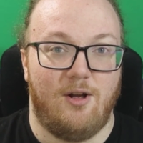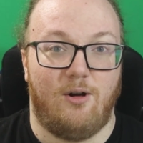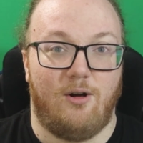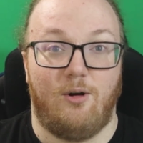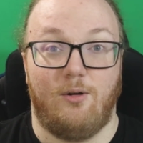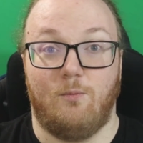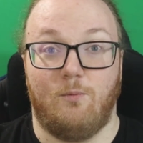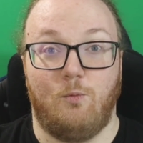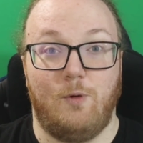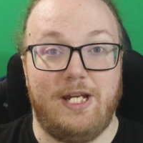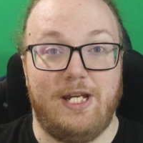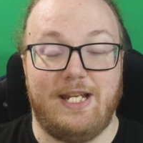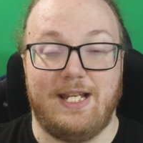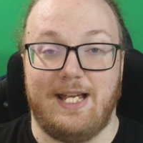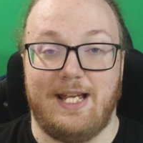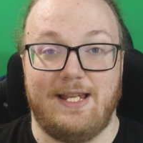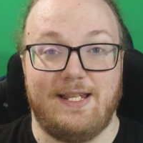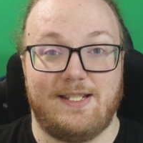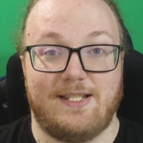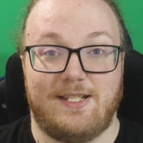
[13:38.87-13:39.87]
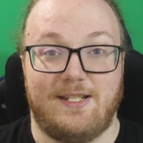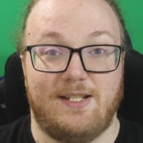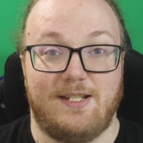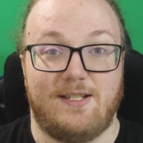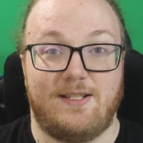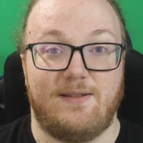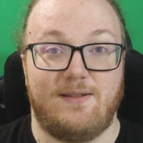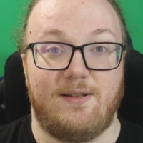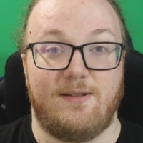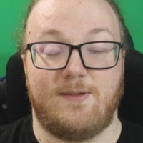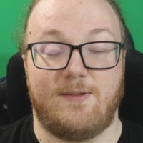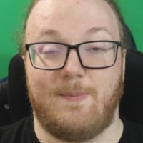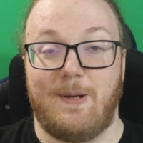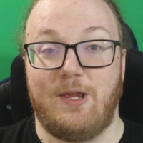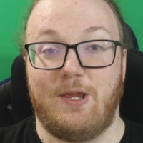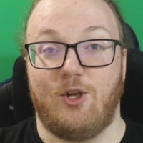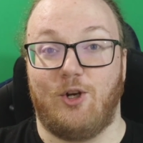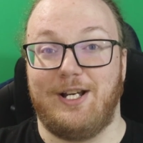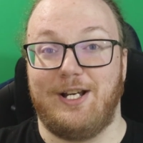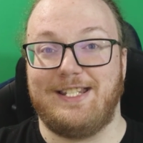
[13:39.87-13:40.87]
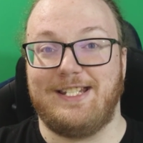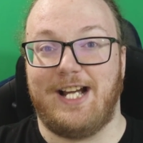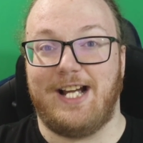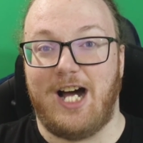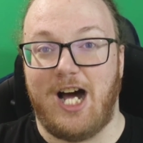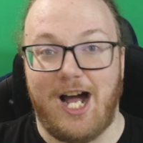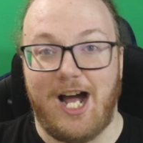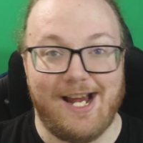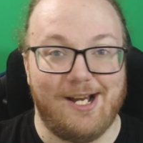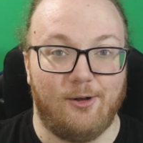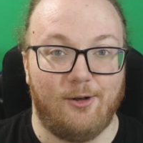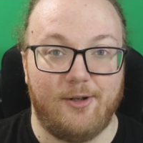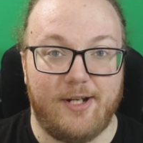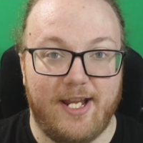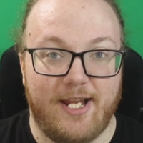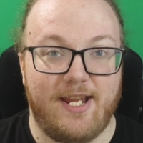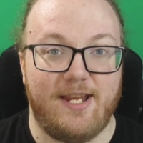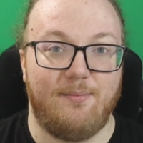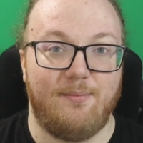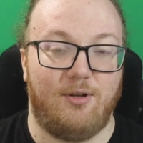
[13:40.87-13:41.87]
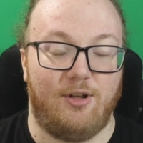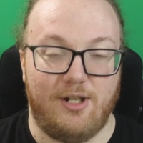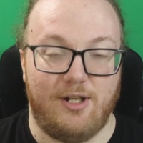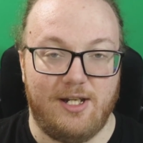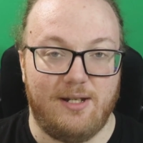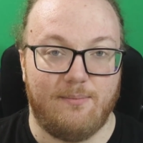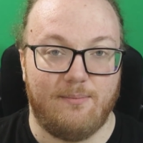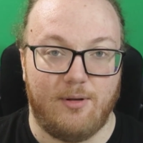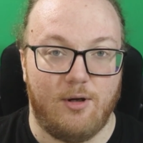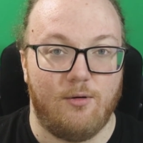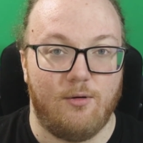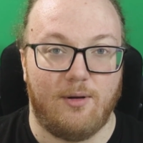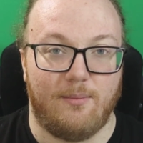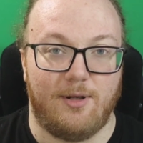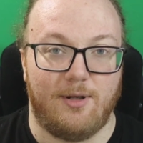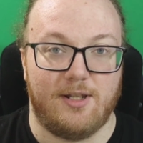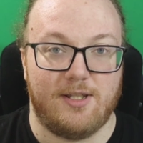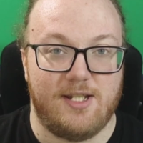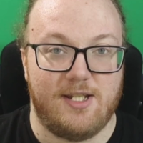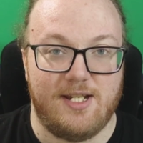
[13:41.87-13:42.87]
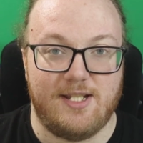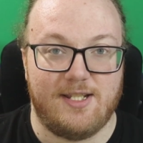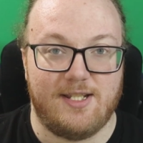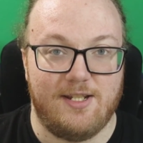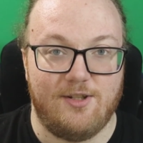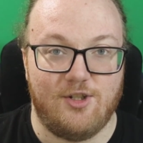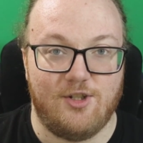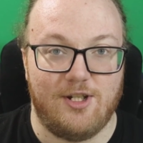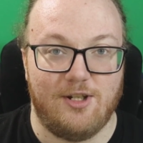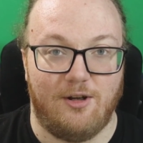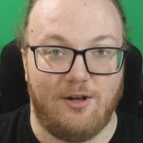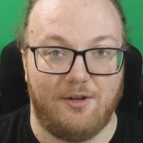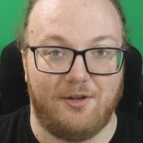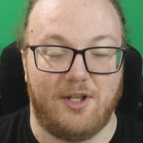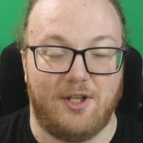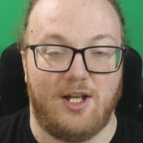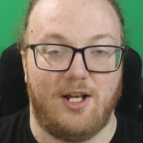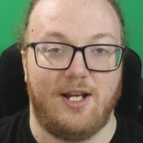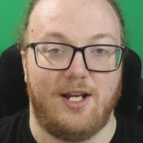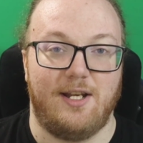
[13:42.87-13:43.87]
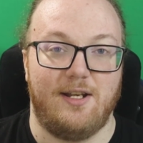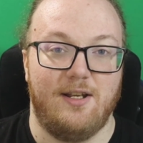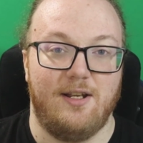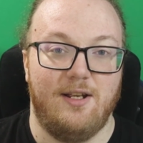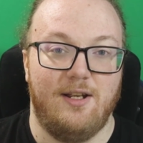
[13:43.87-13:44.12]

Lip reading: on weekends to spend their entire day playing Pokemon TCG online